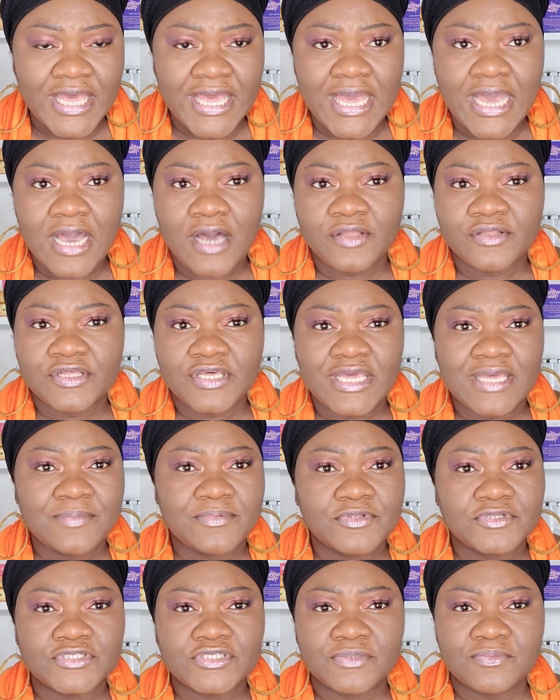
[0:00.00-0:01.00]
how they're
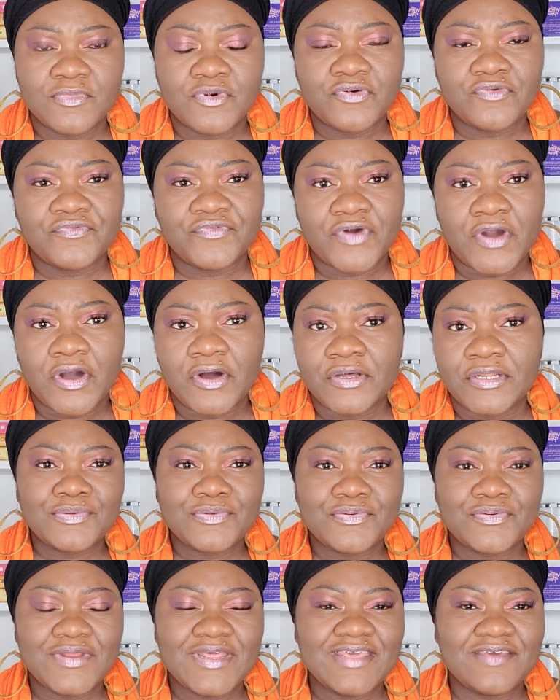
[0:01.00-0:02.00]
able to move on.
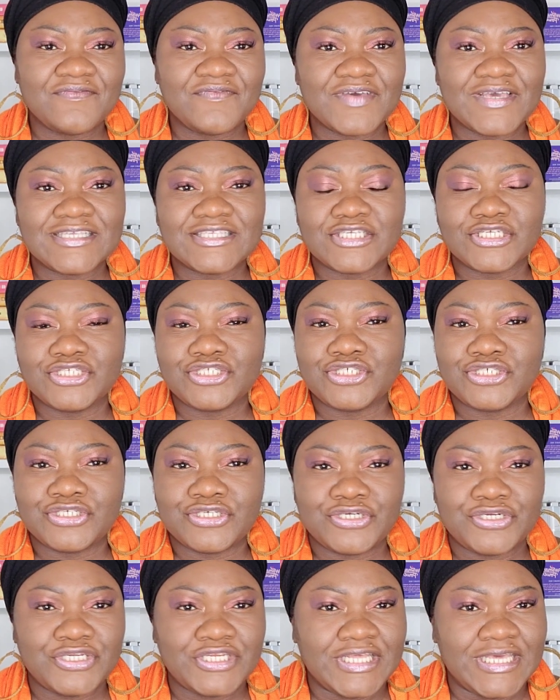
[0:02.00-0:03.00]
Grief is a
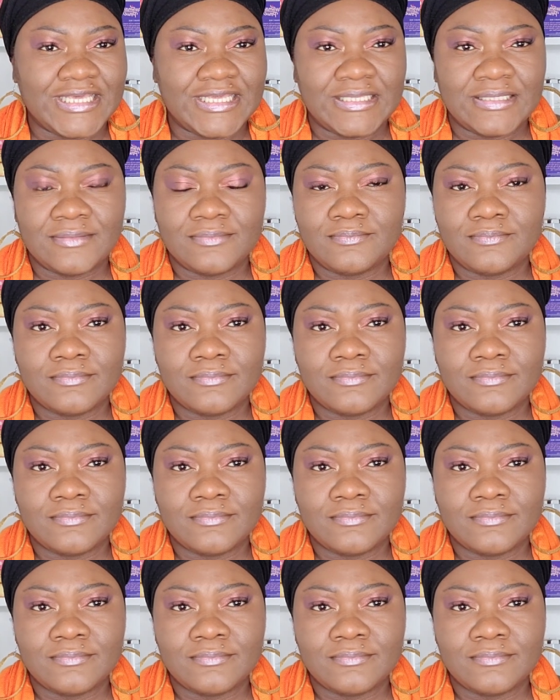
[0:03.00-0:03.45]
journey.